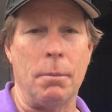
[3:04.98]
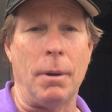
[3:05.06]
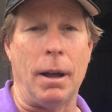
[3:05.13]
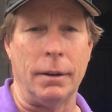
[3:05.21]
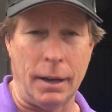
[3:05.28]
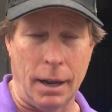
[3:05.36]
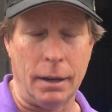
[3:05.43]

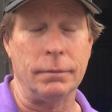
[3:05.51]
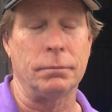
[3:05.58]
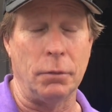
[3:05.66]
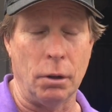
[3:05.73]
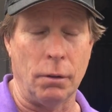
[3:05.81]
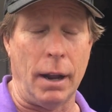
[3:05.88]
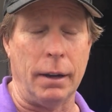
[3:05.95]
Belmont. Yeah,
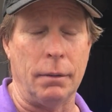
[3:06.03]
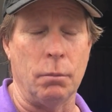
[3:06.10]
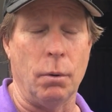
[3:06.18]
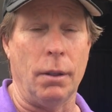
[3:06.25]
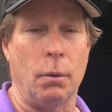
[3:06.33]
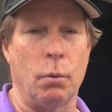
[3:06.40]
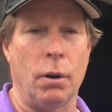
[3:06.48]
you're right.
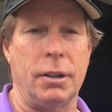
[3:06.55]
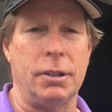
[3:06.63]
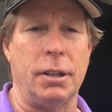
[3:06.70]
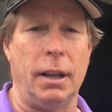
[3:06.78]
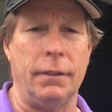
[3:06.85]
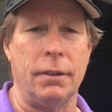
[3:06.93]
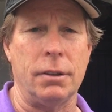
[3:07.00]
He won the Woody
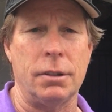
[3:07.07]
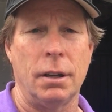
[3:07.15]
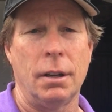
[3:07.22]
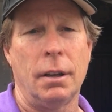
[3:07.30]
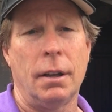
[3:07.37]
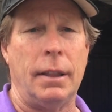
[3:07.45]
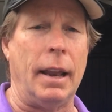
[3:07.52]
Stephens.
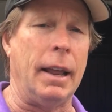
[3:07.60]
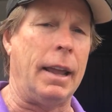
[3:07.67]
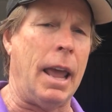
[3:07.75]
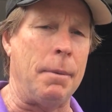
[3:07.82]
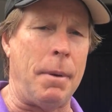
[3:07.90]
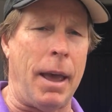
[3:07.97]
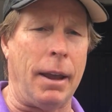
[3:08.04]
Then he
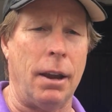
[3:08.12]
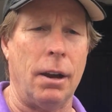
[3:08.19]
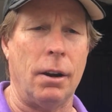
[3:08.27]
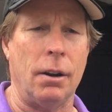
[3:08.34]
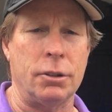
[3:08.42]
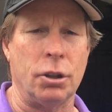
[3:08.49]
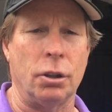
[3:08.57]
came back
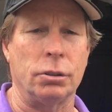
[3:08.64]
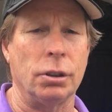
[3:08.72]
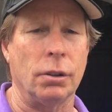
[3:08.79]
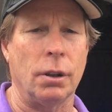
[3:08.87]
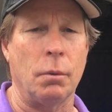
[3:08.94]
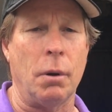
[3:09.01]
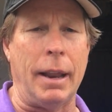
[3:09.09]
here at
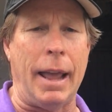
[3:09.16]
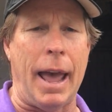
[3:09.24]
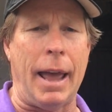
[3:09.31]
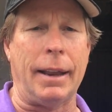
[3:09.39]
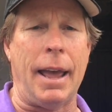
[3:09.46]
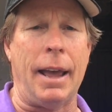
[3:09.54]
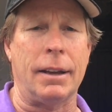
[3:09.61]
Churchill. He won the
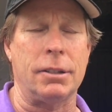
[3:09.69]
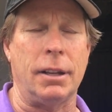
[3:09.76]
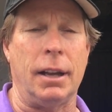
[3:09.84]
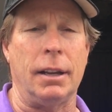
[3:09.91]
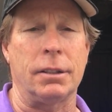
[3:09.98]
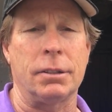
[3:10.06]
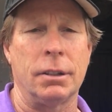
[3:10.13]
Ack Ack
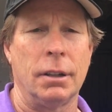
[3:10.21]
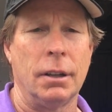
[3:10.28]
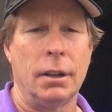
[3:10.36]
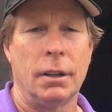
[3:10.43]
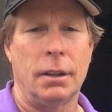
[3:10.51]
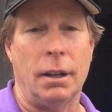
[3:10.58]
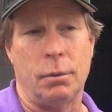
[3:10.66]
Stakes.
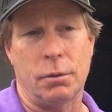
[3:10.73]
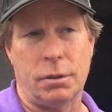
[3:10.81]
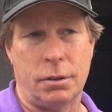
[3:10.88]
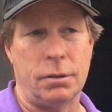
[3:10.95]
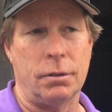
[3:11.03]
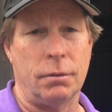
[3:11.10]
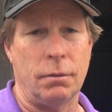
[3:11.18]
He
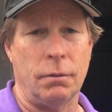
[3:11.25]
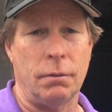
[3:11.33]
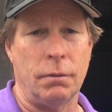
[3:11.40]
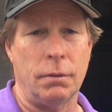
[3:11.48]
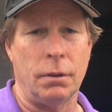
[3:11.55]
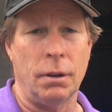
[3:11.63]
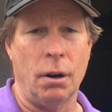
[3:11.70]
was,
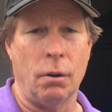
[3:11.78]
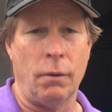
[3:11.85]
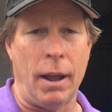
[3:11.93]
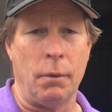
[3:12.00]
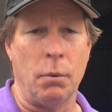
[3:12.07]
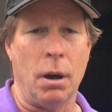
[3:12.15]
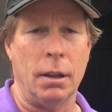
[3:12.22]
you know,
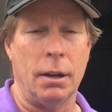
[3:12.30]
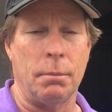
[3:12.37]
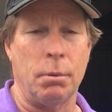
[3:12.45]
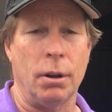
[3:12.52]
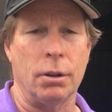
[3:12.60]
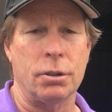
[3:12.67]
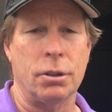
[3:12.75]
ran well in the
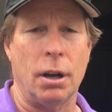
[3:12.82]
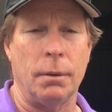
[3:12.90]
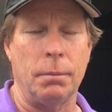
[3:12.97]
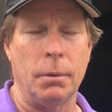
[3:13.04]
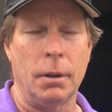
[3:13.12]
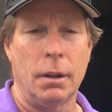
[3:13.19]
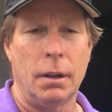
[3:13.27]
Breeders' Cup.
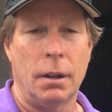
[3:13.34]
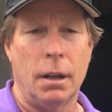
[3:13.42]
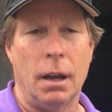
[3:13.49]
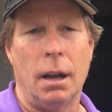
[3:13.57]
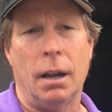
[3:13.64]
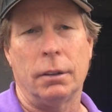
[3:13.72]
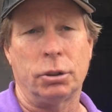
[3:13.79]

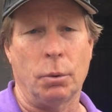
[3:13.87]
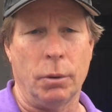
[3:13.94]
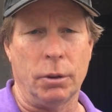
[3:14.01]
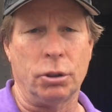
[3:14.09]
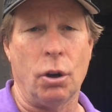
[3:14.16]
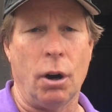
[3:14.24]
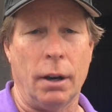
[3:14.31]
Uh, so we
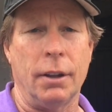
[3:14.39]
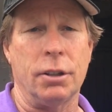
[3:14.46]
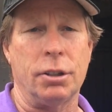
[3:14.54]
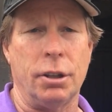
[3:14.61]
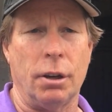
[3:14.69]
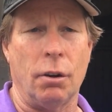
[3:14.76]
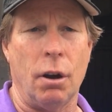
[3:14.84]
started
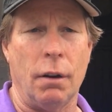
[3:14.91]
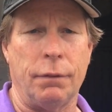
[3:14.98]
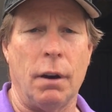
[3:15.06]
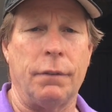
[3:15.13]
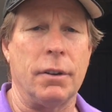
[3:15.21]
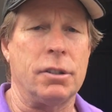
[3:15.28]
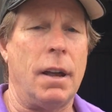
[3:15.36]
this year off
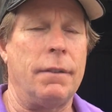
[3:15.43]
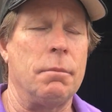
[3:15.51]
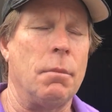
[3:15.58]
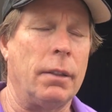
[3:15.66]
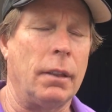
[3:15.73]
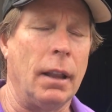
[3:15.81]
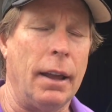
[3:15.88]
off a
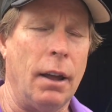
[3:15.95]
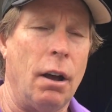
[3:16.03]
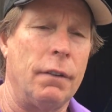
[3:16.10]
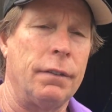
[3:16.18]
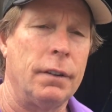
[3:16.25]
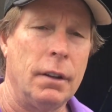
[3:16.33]
seven-month layoff